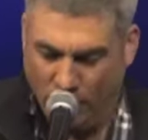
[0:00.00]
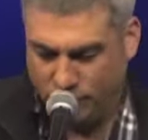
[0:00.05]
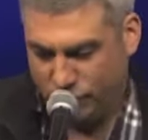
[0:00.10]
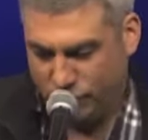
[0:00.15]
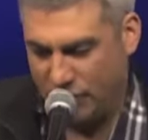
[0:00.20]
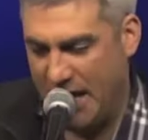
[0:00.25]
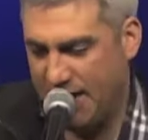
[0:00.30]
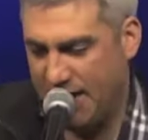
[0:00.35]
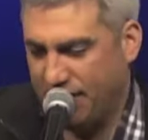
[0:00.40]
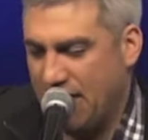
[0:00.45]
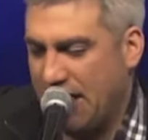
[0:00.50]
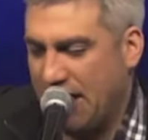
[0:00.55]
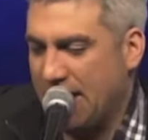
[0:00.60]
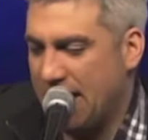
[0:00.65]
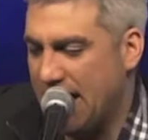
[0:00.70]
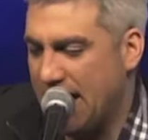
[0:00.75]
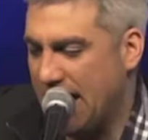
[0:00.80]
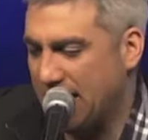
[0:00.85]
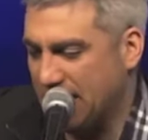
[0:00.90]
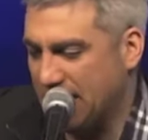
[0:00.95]
Living
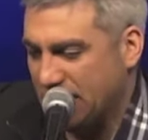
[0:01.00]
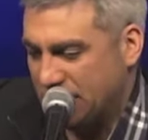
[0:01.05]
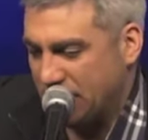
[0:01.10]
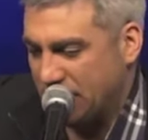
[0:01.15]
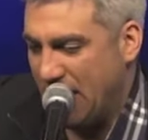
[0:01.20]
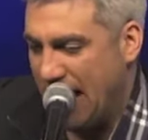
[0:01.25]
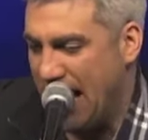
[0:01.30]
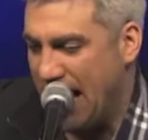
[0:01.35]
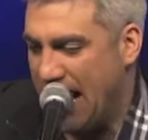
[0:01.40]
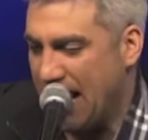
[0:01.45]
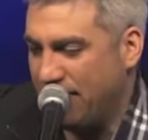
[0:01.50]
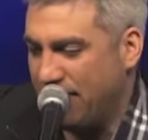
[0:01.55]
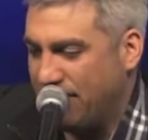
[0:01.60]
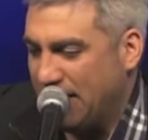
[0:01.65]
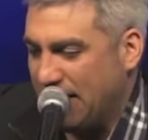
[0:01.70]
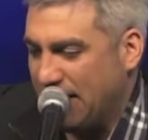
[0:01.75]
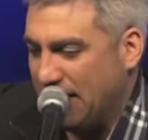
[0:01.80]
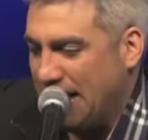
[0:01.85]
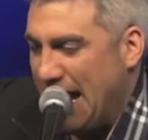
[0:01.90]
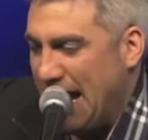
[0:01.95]
in the
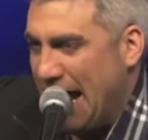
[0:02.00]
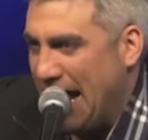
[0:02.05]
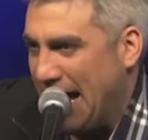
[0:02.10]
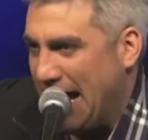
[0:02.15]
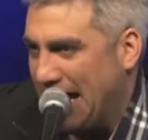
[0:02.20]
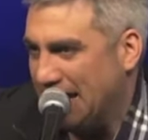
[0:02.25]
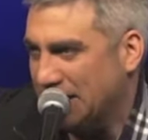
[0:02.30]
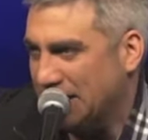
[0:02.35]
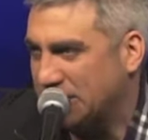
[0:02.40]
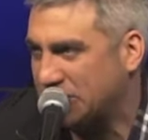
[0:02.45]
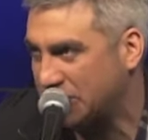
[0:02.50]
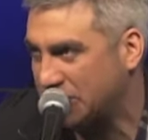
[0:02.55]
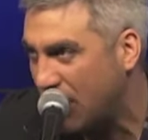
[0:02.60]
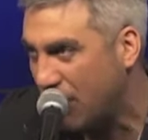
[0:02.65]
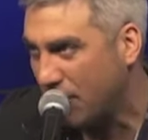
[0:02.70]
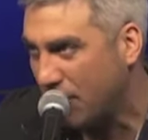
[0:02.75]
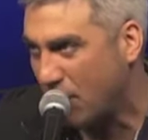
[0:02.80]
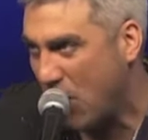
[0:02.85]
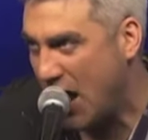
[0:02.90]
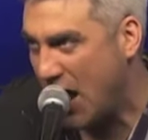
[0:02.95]
traffic lights,
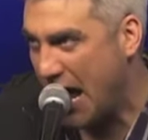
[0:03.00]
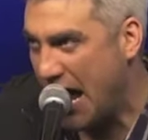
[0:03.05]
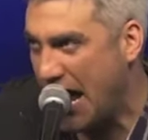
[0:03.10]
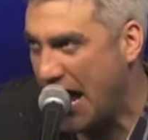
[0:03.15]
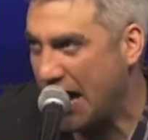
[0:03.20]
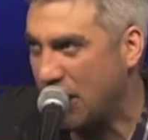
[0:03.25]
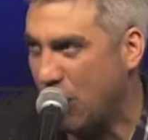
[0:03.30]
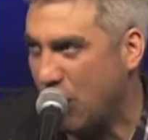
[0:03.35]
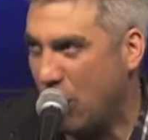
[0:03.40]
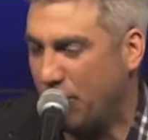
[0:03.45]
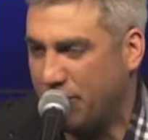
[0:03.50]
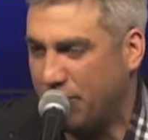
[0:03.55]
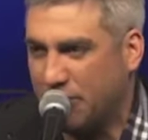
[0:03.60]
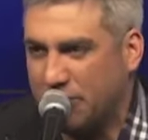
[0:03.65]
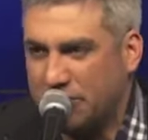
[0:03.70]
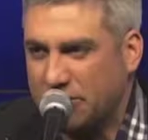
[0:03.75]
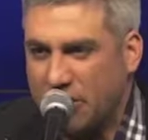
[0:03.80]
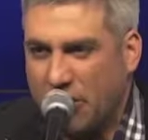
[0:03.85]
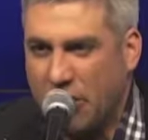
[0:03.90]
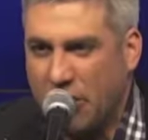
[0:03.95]
wide
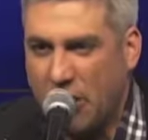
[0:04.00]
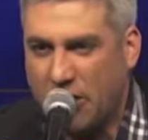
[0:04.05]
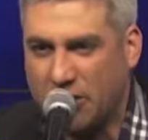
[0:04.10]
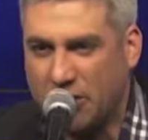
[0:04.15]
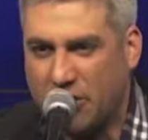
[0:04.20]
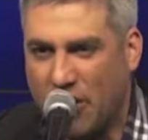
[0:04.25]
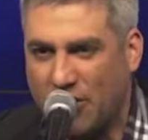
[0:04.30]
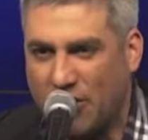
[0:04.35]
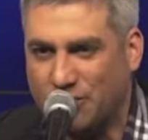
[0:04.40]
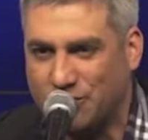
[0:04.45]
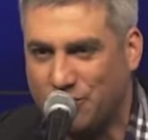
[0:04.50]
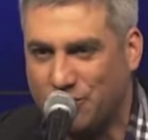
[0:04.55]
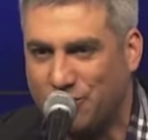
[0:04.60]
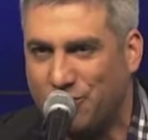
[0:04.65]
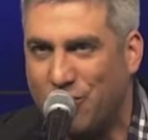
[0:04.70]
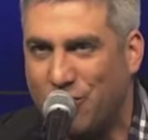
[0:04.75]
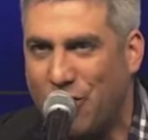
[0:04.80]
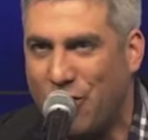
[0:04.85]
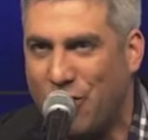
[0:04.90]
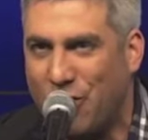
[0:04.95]
open dirt
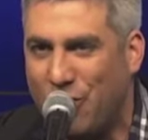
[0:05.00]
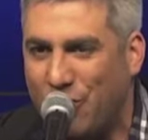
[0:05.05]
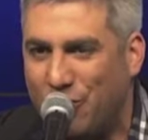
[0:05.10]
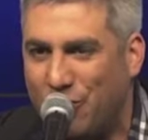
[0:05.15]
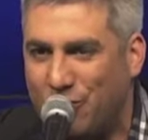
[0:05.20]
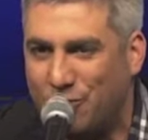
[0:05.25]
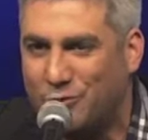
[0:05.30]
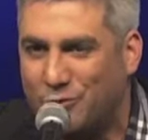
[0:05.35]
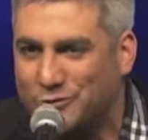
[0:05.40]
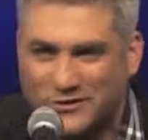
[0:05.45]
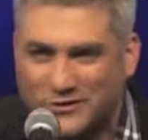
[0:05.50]
country road.